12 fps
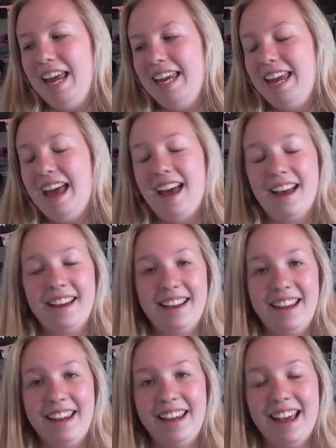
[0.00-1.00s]
yeah,
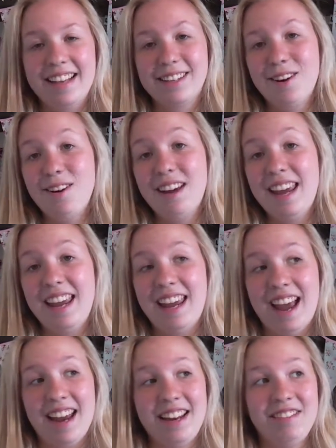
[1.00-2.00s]
he gets cocky
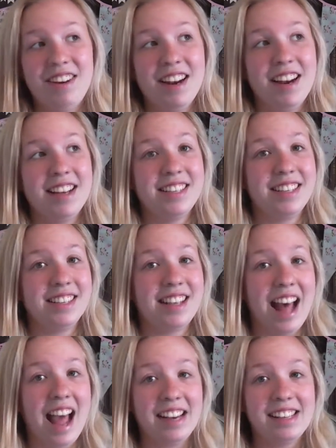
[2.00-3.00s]
and he realises
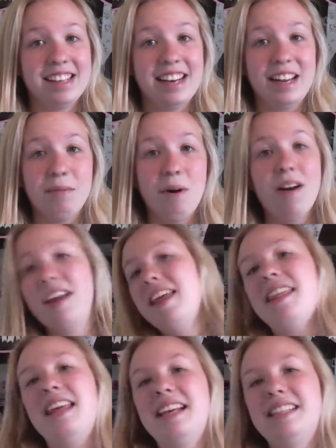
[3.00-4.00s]
that actually, while
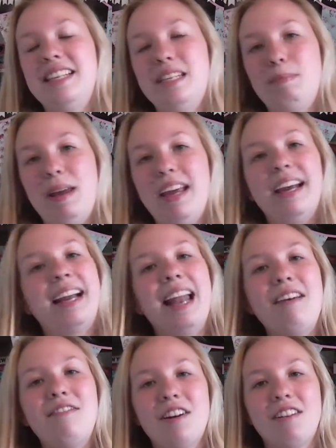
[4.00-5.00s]
thinks he's being
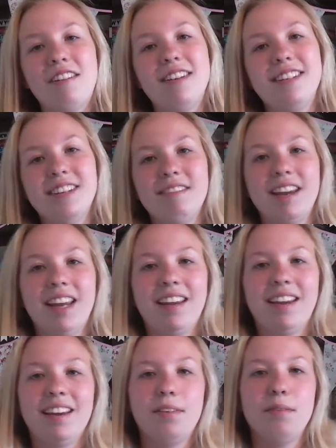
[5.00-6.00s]
clever and
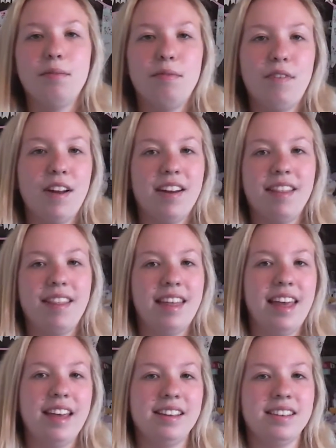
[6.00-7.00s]
doing fun
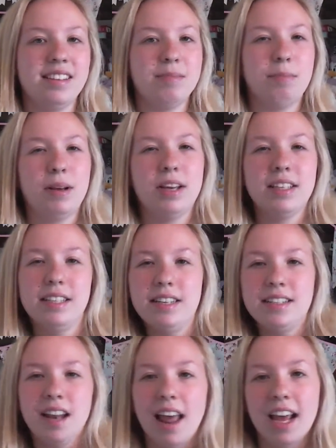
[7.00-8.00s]
things because he
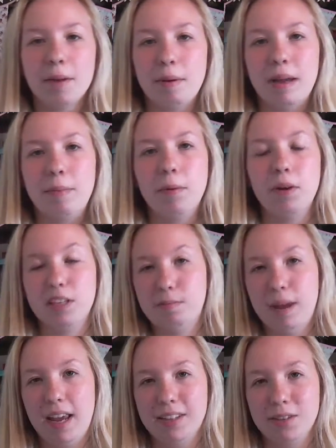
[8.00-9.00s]
doesn't like people, he's
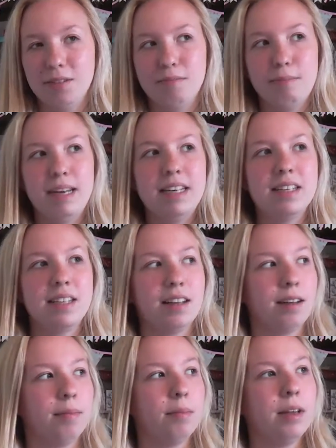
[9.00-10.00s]
being sort of mean to
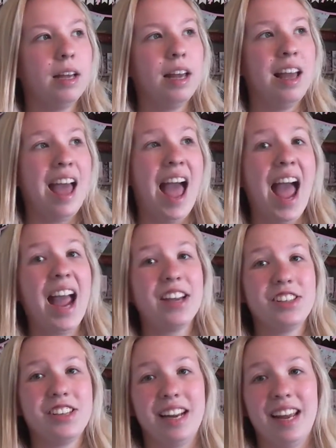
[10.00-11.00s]
them,
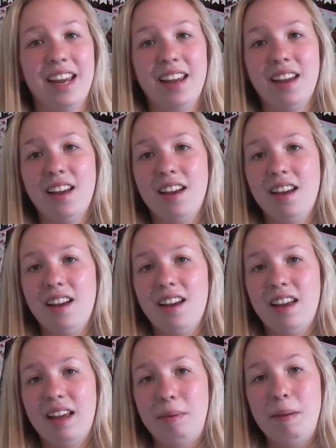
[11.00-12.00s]
actually
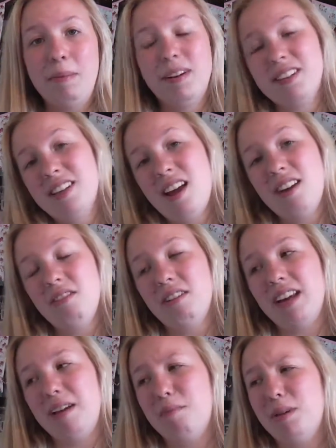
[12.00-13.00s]
people are turning on
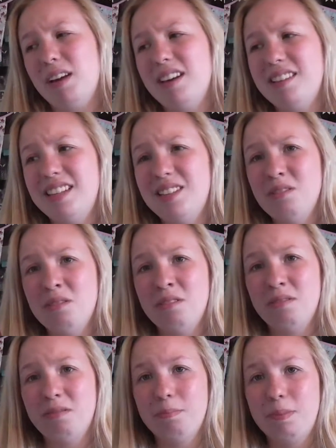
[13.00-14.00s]
him because he's not
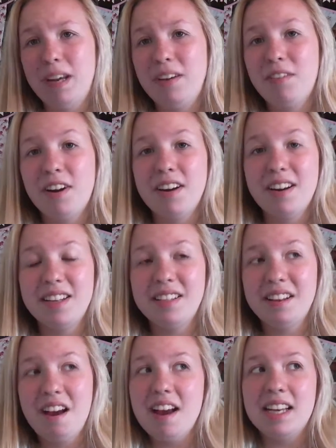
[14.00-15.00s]
being a very nice
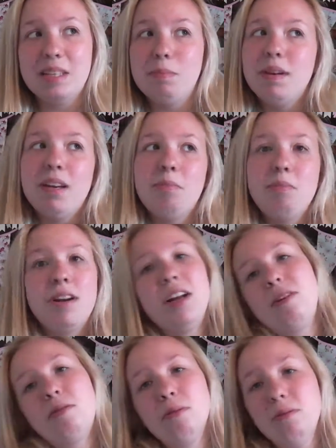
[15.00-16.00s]
guy. He's being a pretty
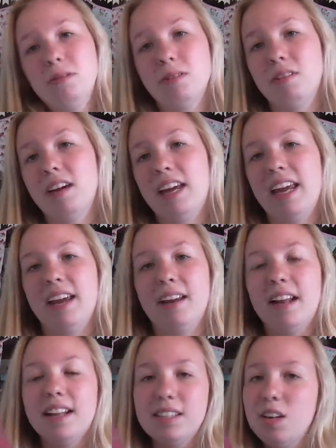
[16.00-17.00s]
cruel donkey,
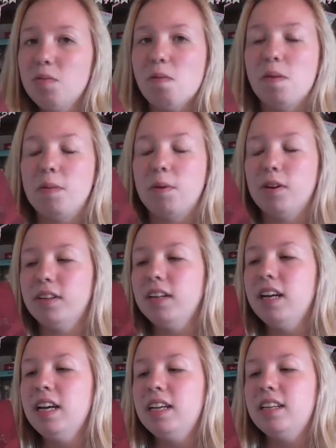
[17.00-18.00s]
and that's not what we want.
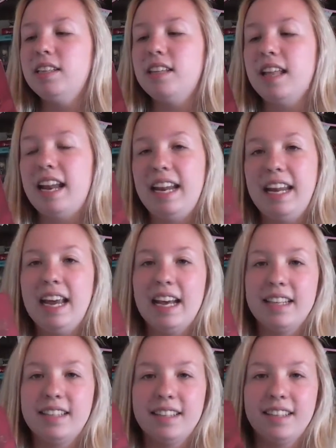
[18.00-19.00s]
So then he
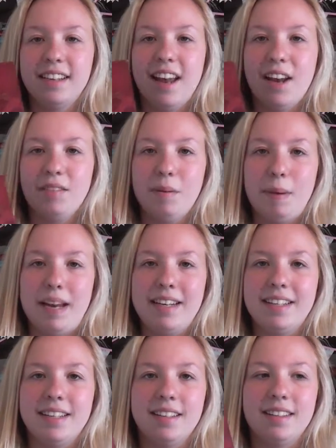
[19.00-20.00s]
has to learn
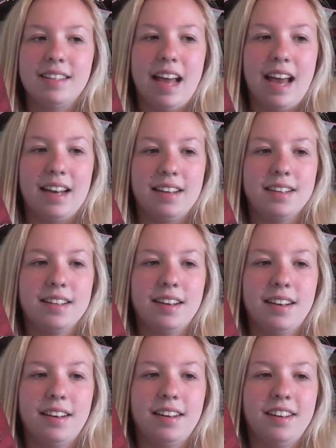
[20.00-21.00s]
repentance and
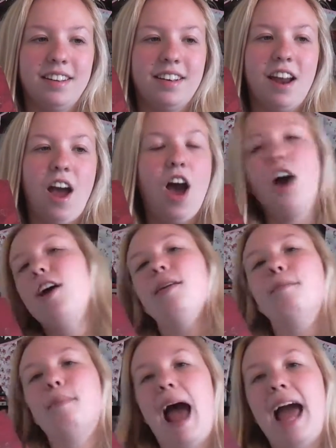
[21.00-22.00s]

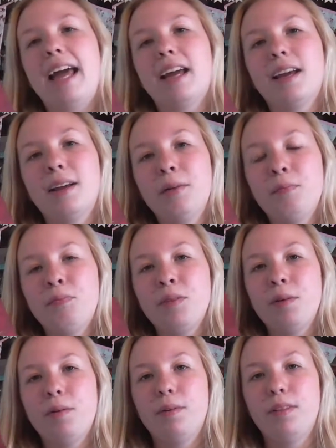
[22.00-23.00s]
earn back
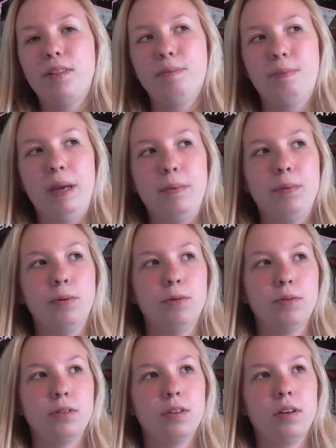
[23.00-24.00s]

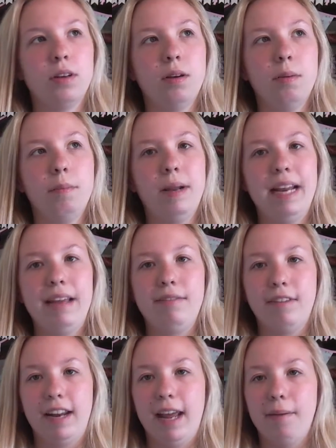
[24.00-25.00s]
people's belief
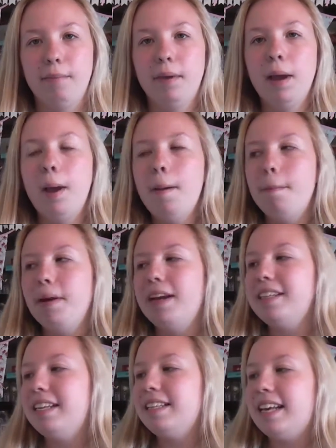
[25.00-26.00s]
in him,
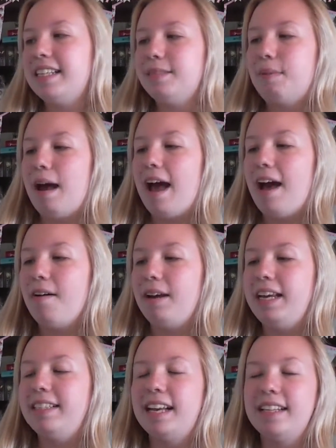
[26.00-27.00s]
because it says about how
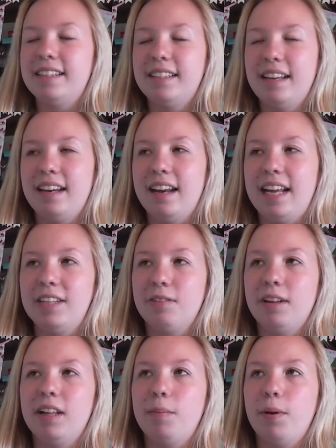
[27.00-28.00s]
he says later
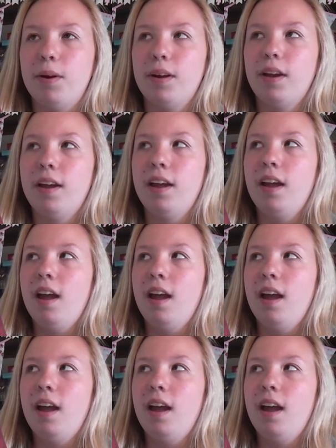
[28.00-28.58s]
on in the book